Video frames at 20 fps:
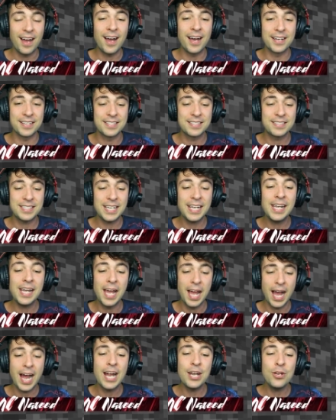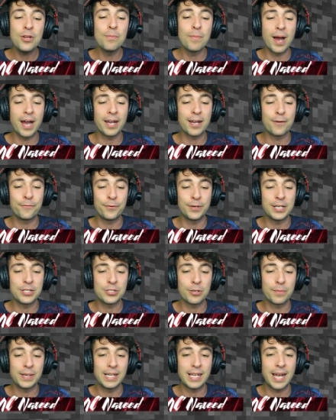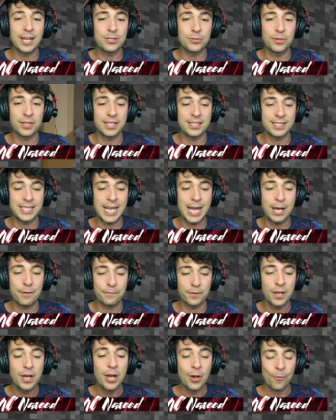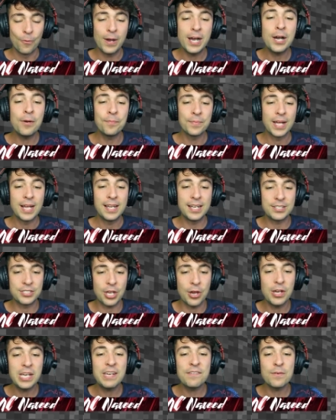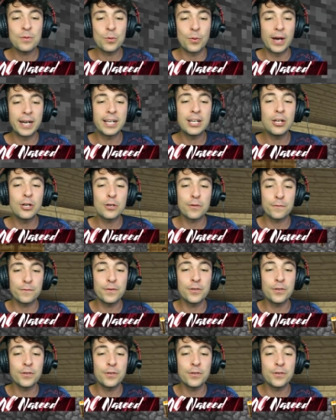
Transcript: Ah, see? I knew Mark, our friendly zombie, likes all this stuff. Well, let's go and give him quite a lot of